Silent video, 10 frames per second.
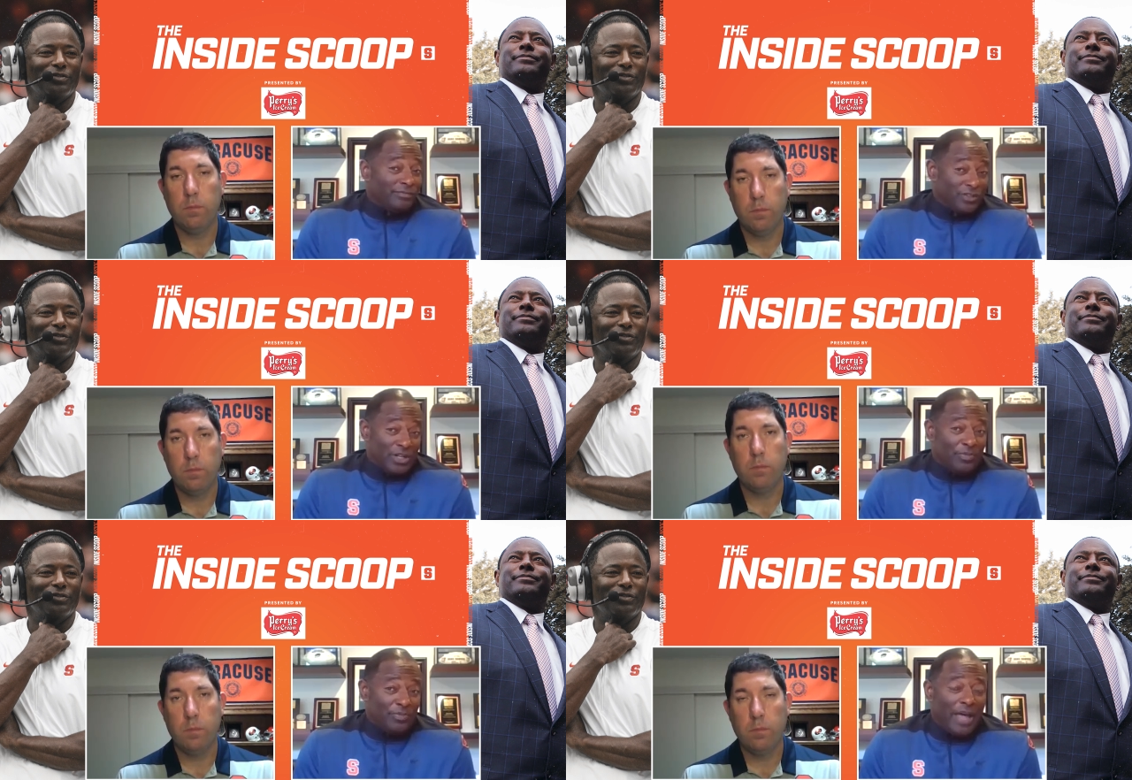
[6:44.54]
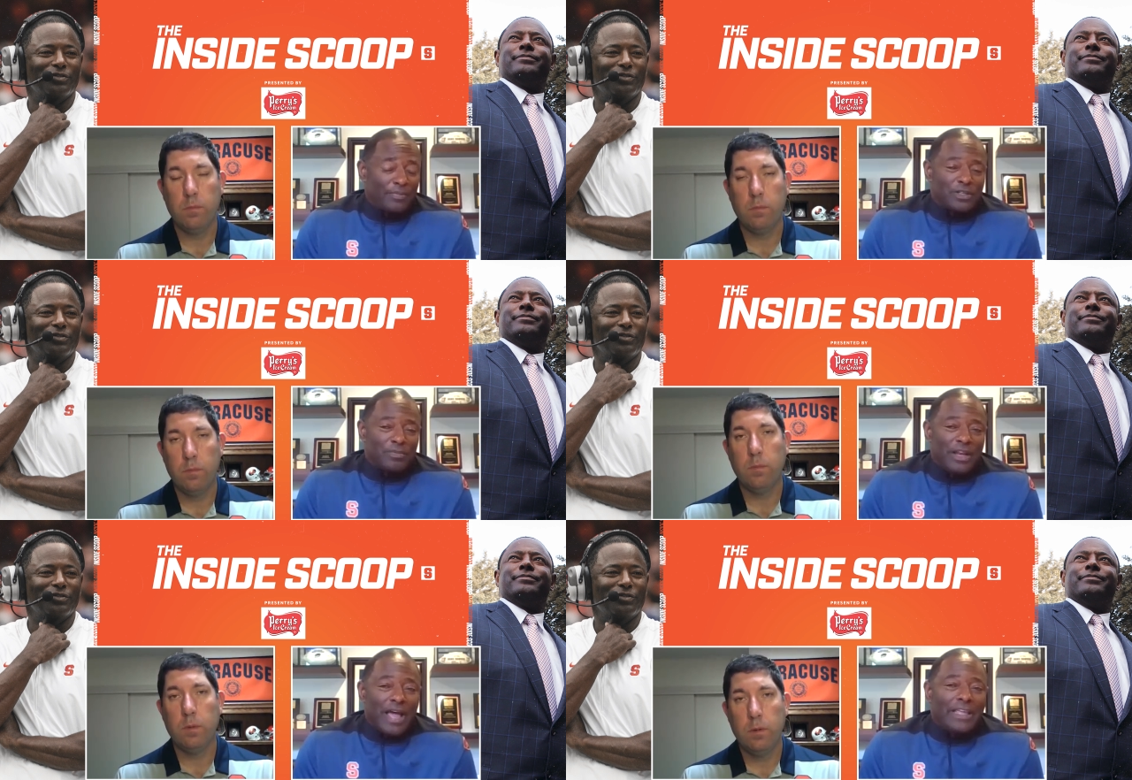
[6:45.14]
Speaker 1: something happens to
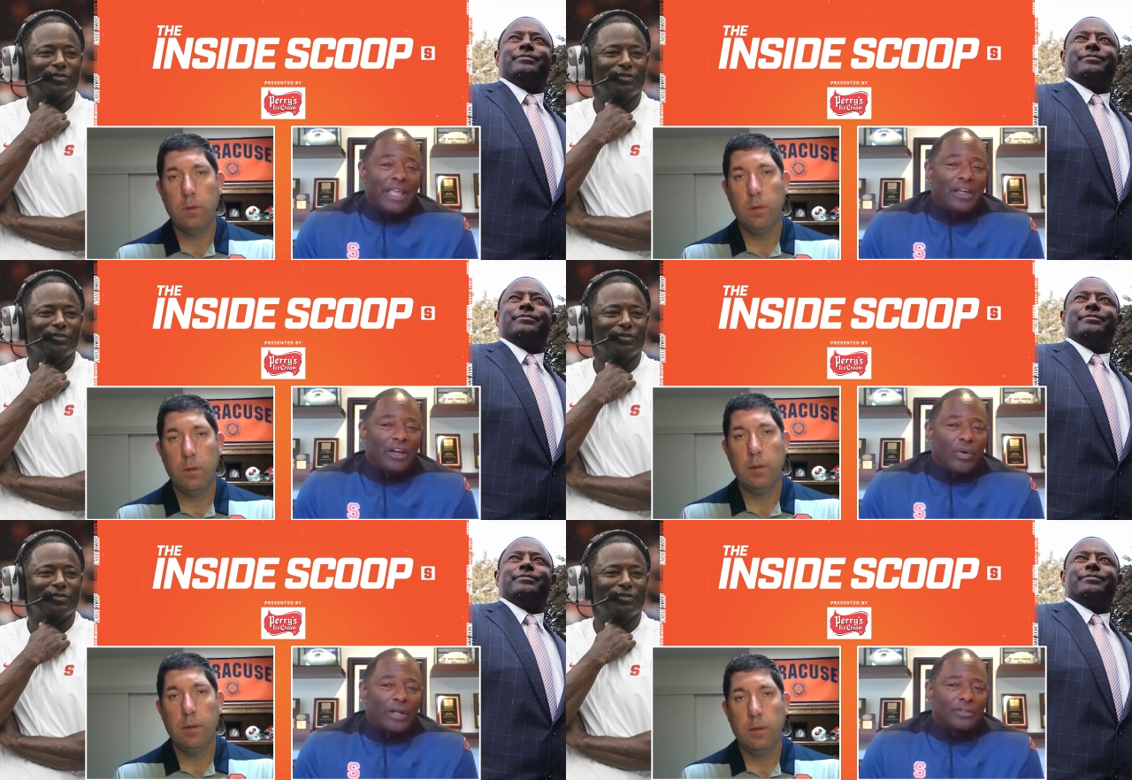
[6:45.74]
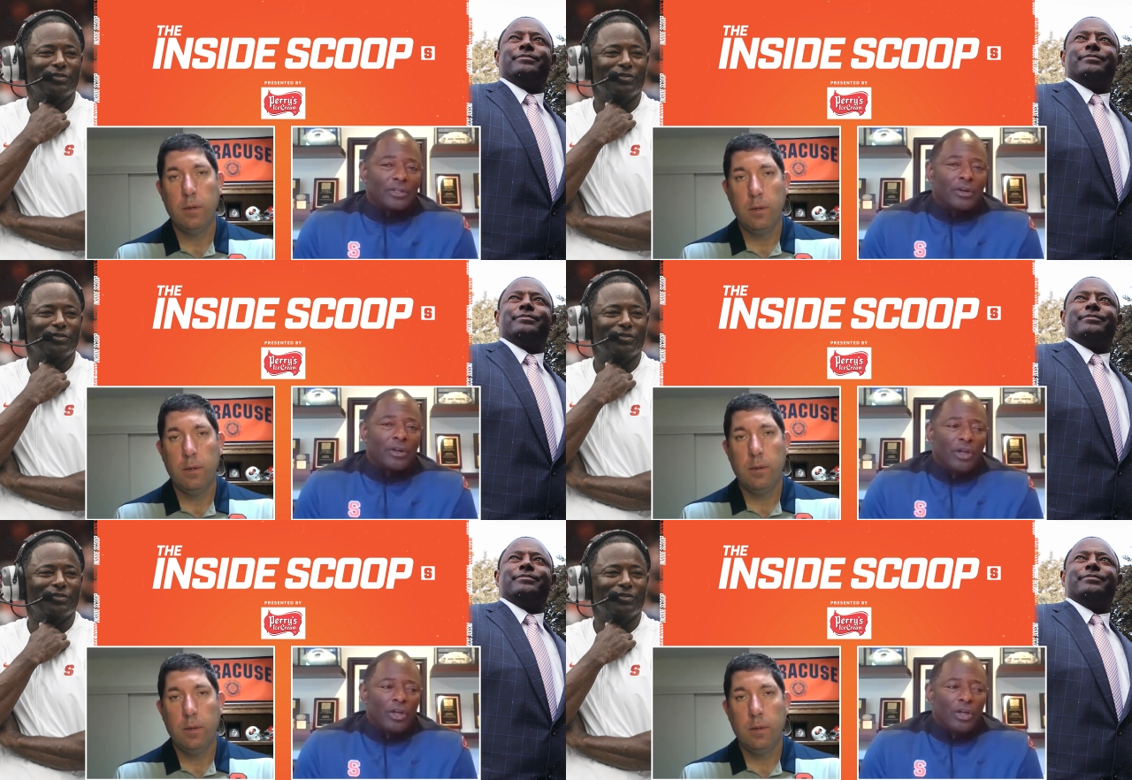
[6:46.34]
me and I can't go out there?